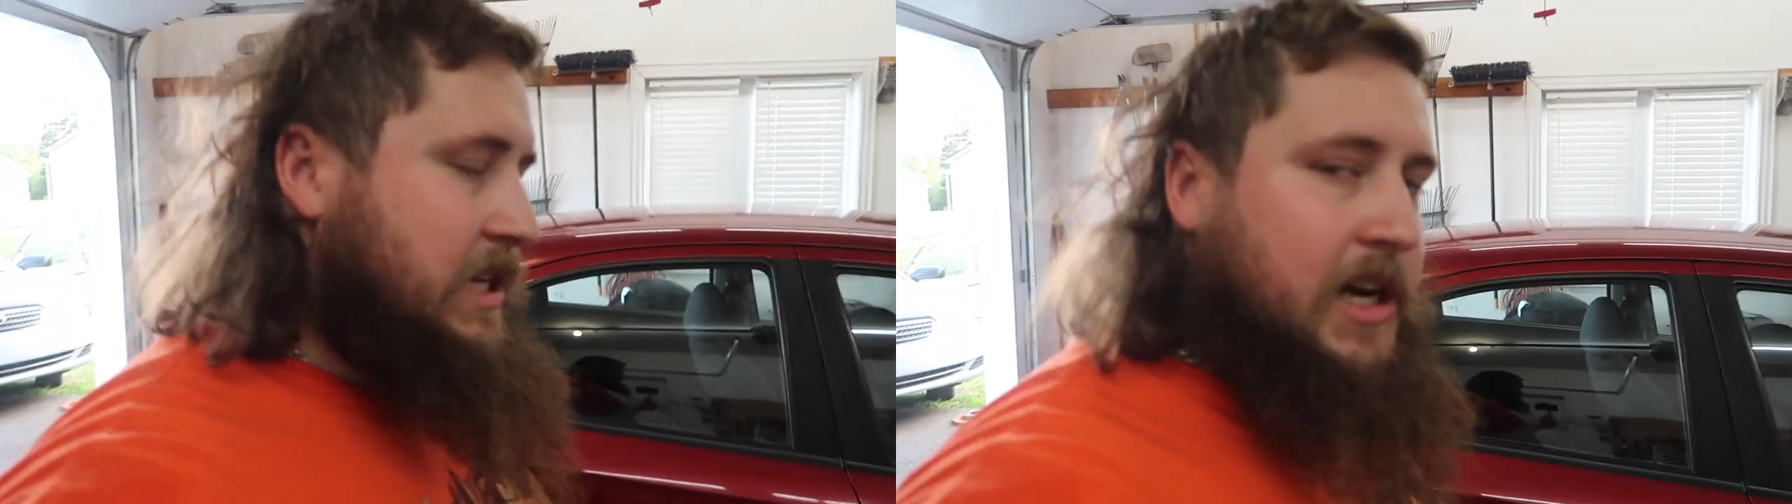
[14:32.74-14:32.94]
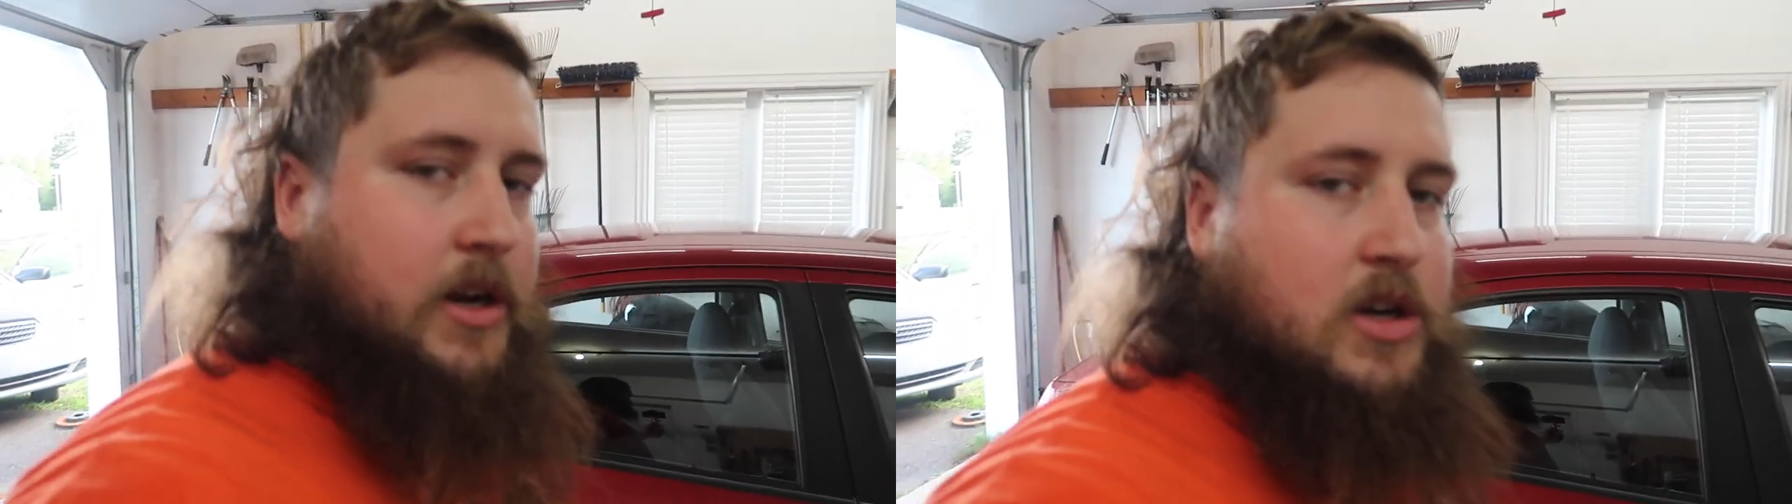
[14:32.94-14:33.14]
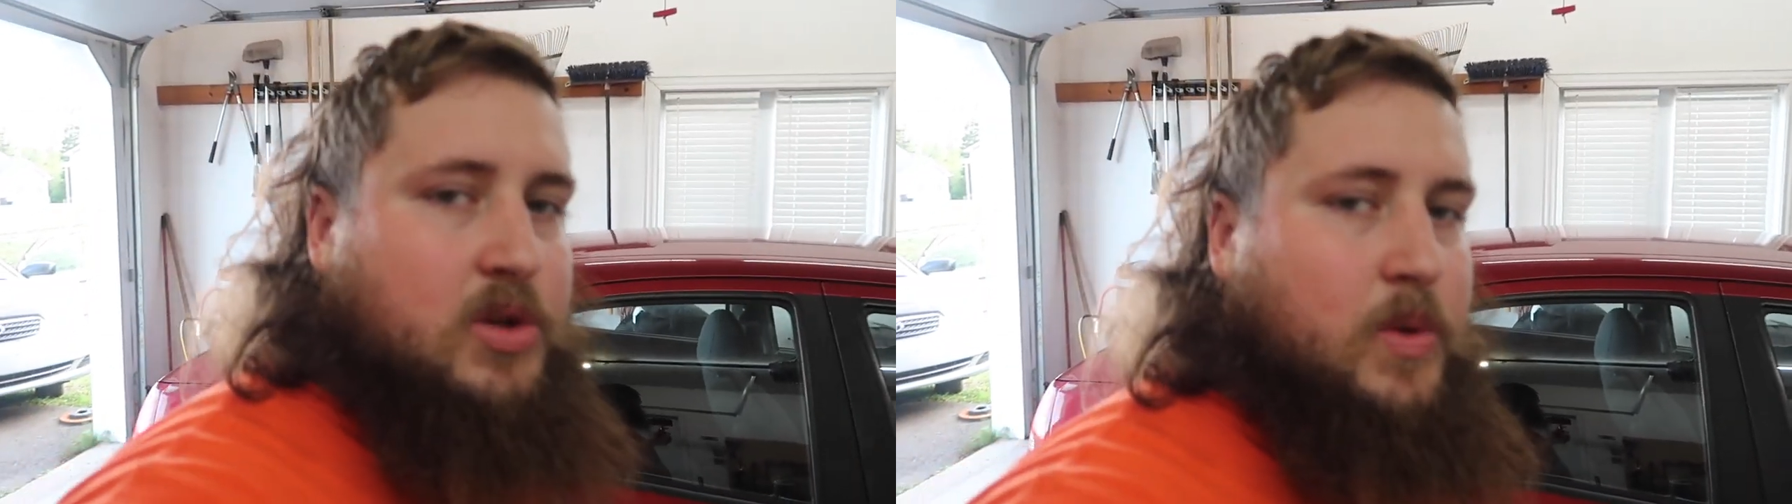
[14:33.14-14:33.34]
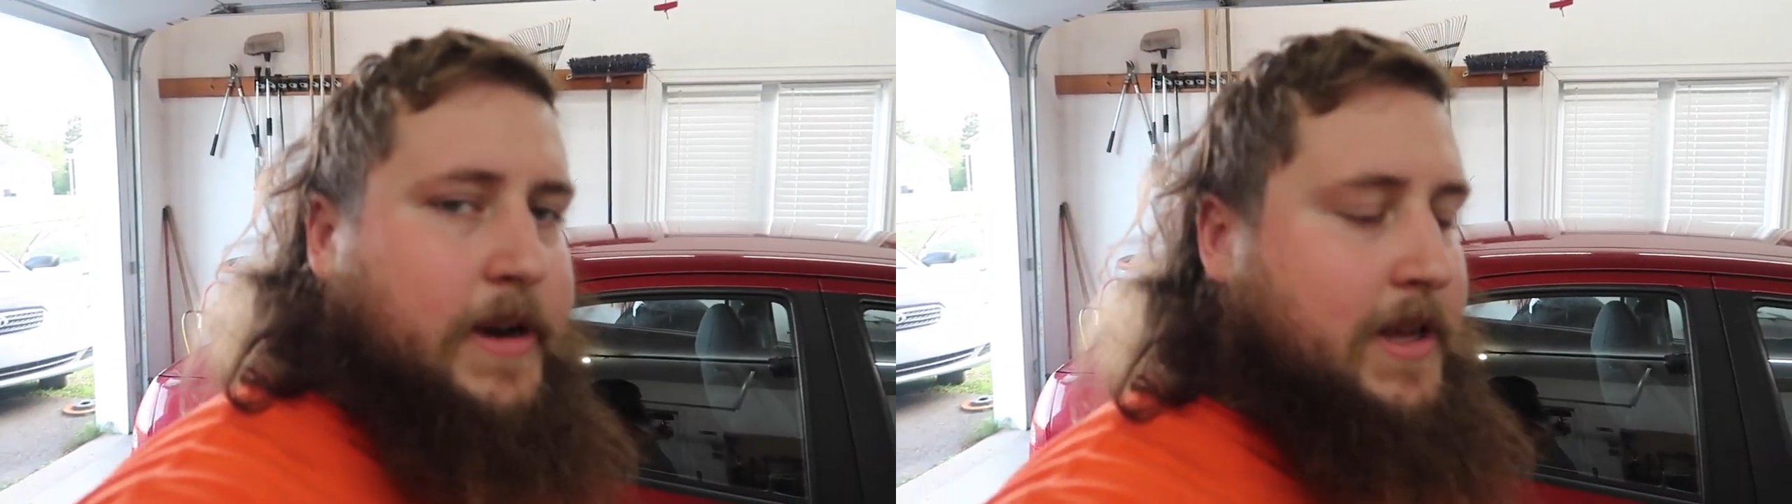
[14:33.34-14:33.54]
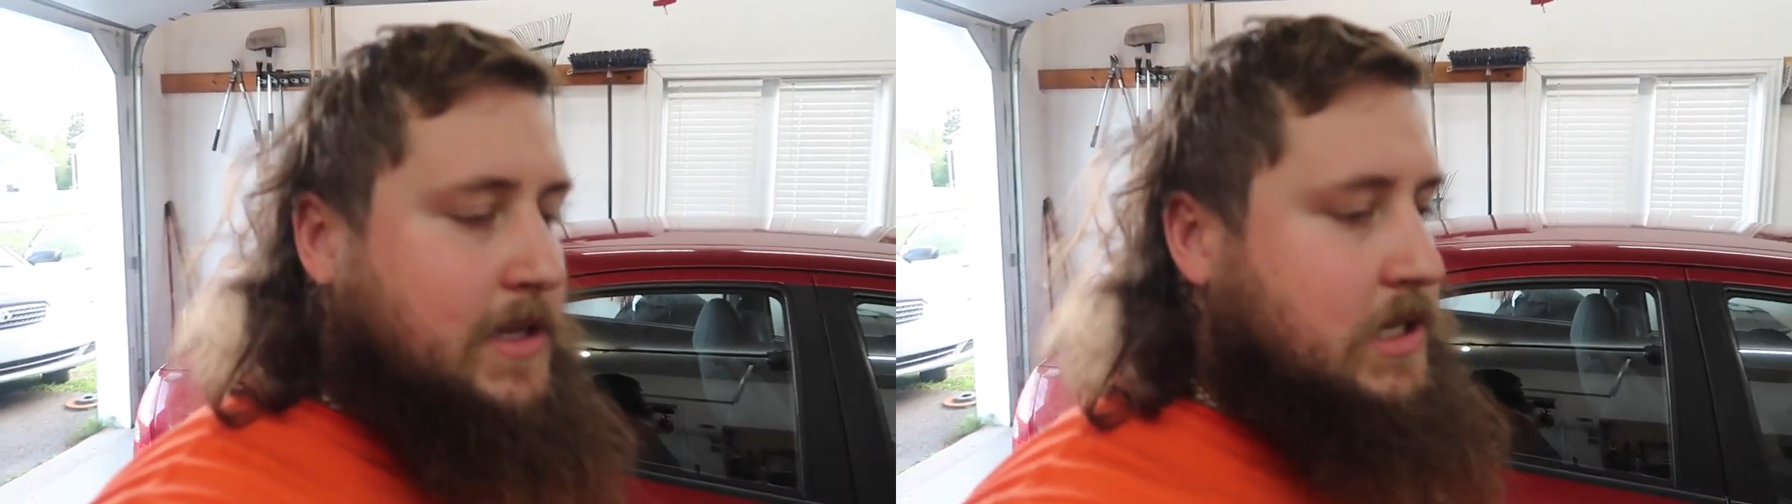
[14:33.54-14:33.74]
tired,
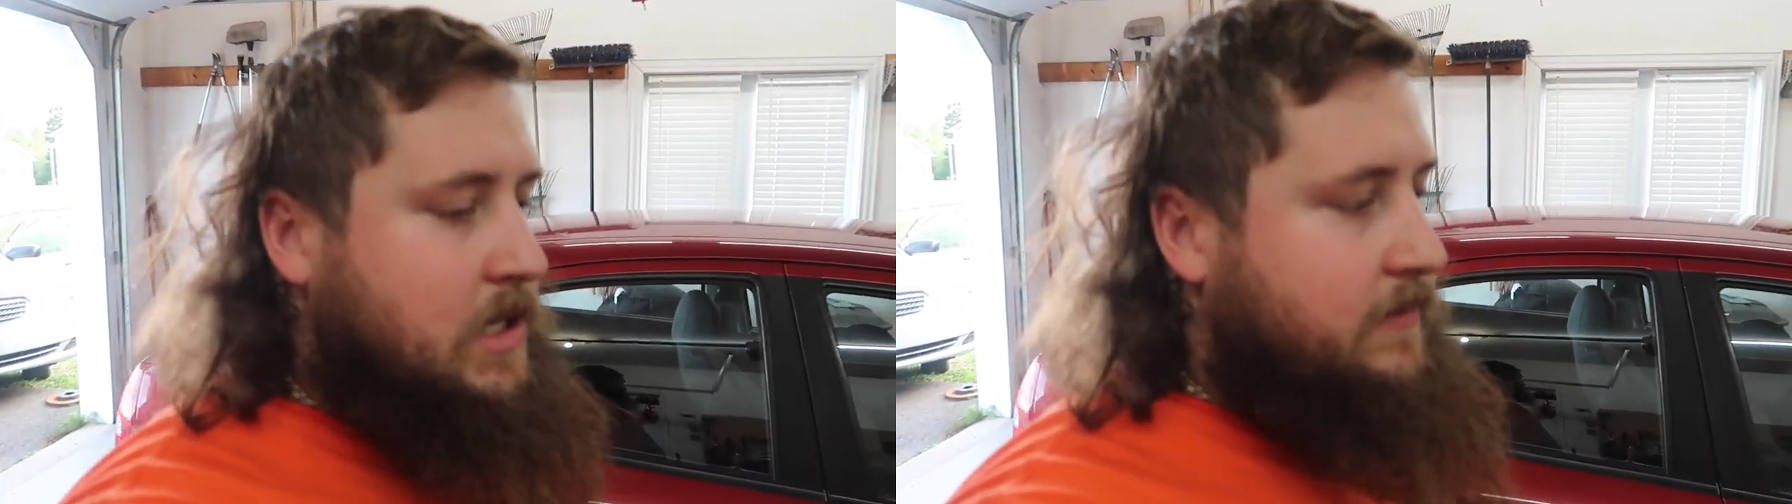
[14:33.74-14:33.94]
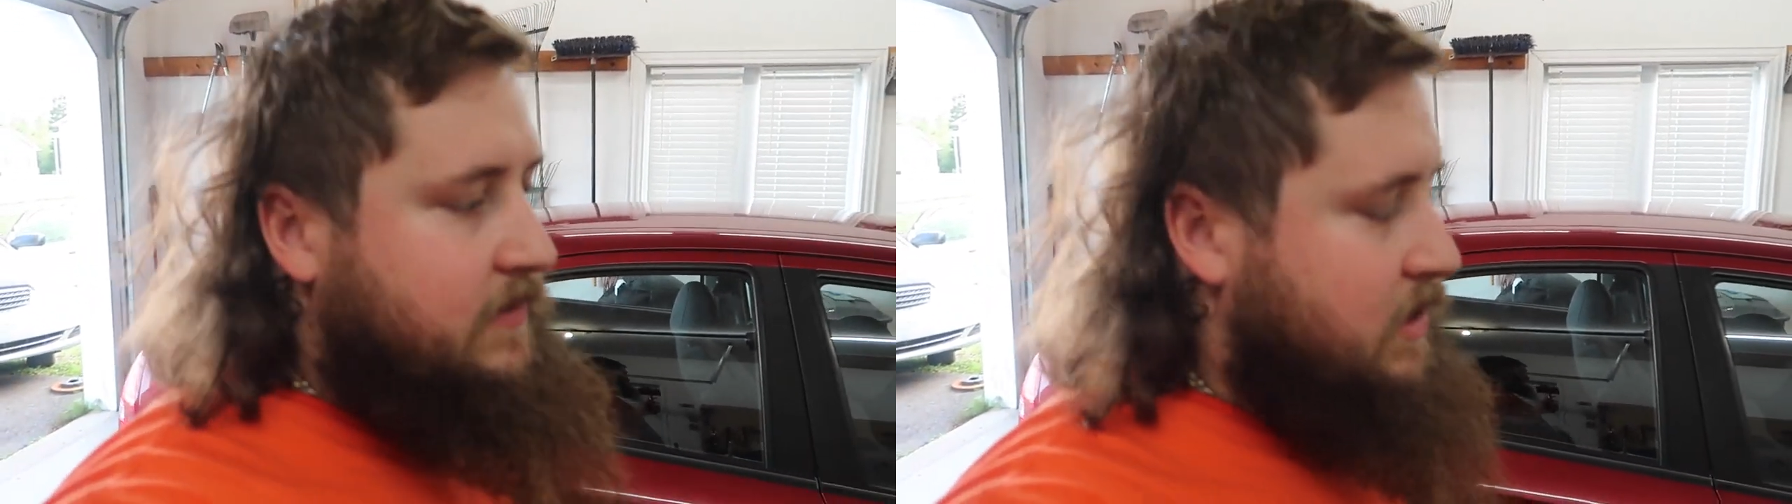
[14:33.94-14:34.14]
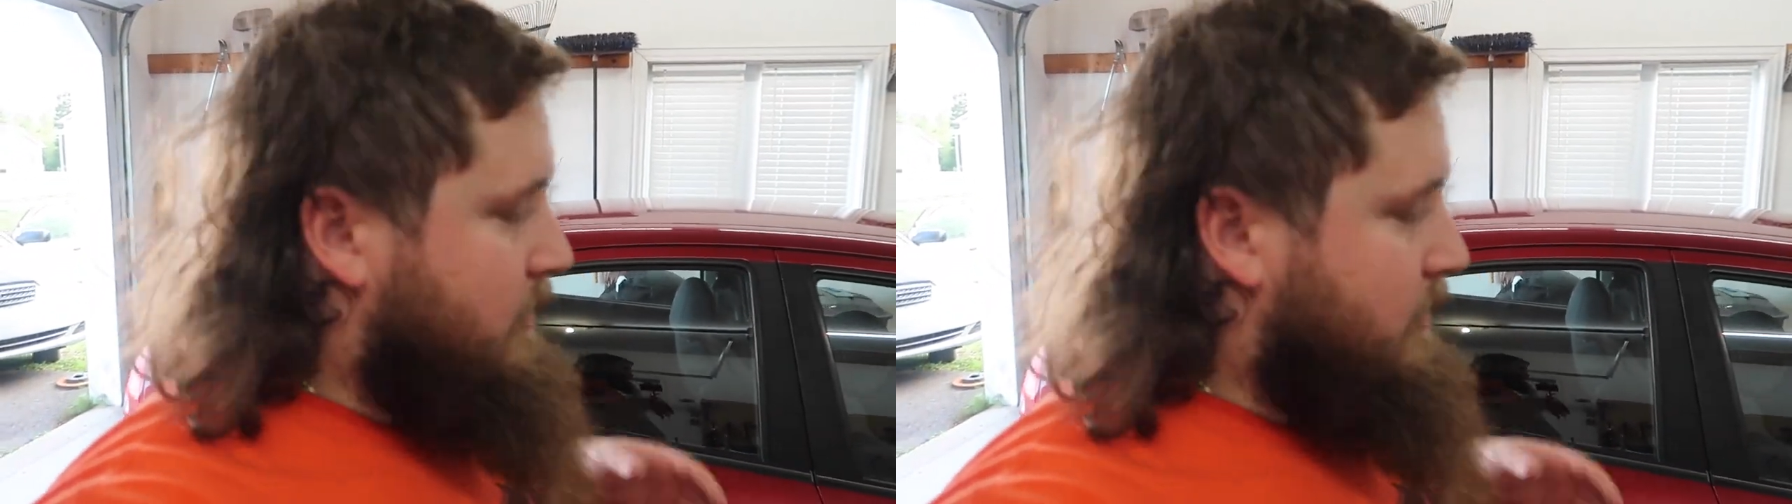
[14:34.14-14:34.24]
sweaty and stuff.